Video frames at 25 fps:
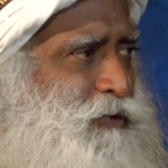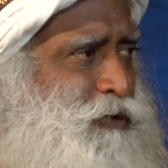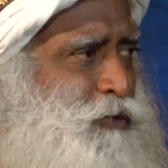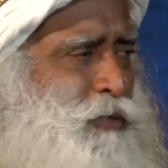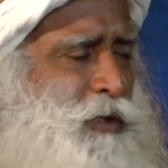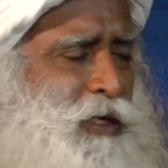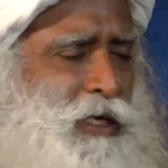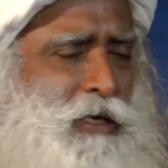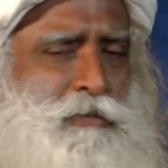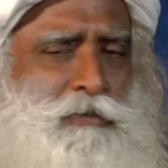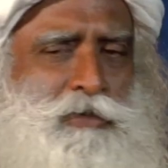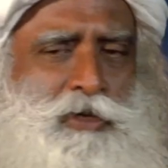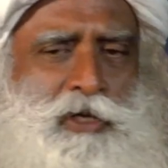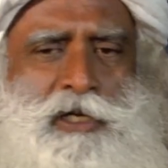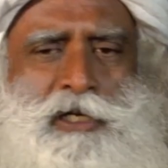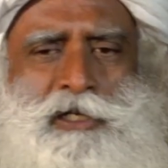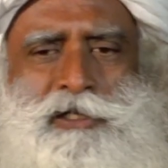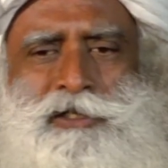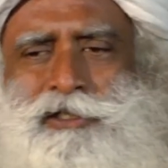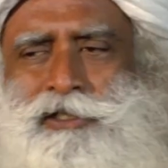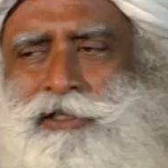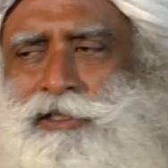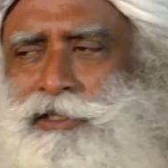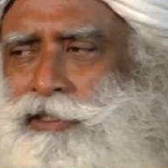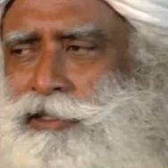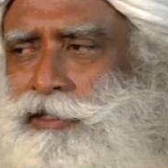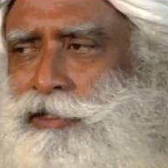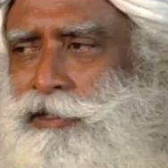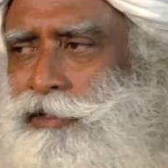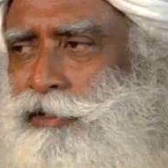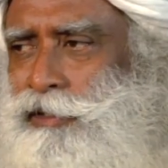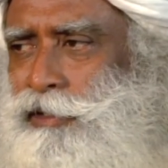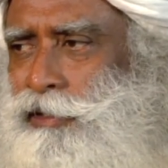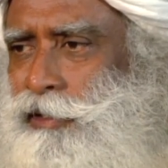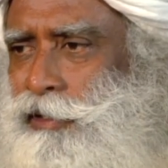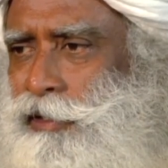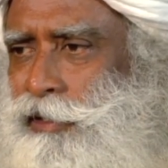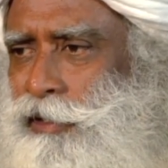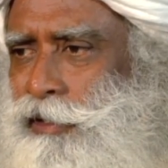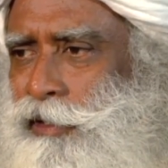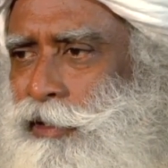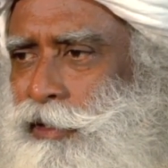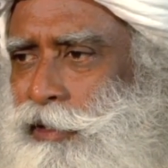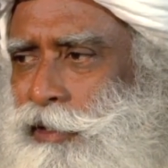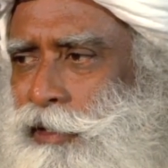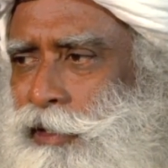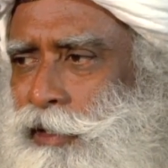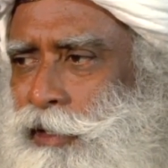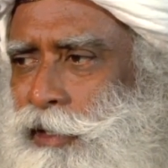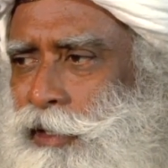you become religious.
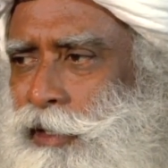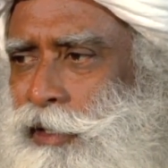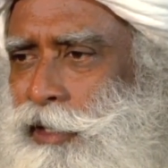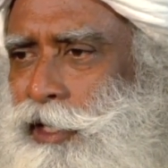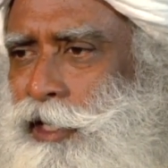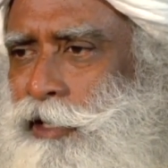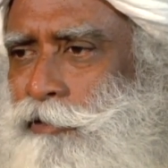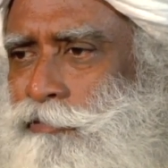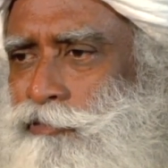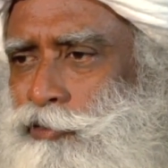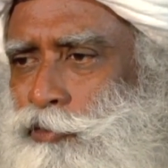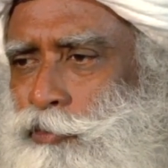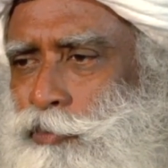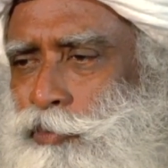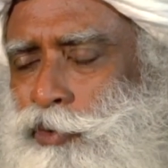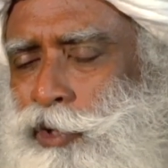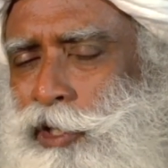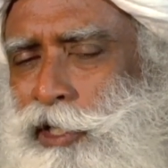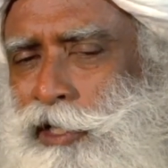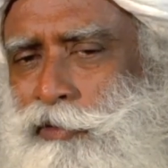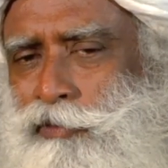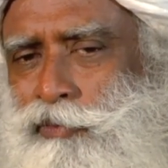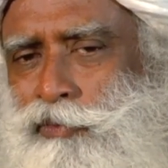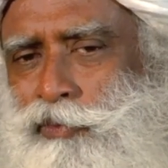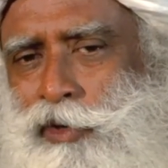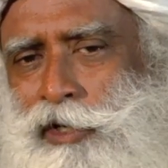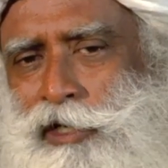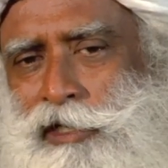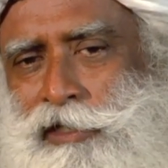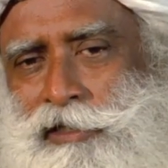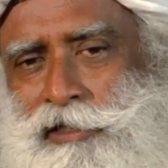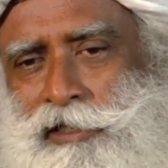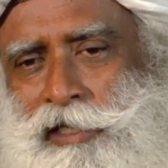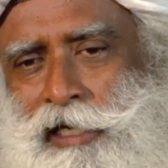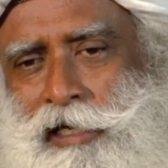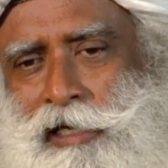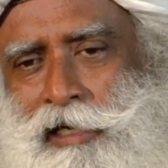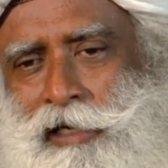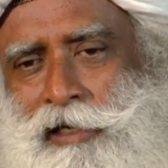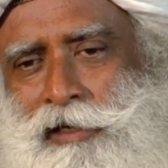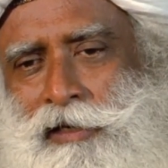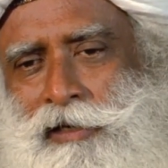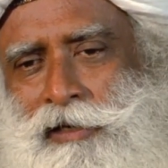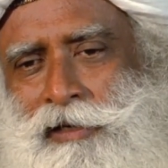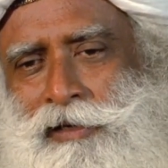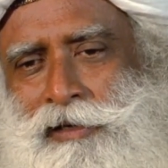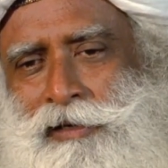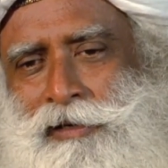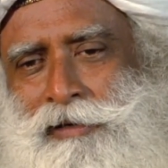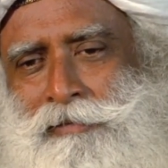If you believe what is said
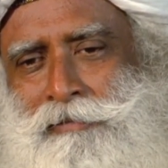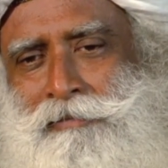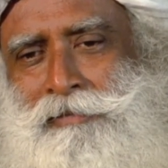in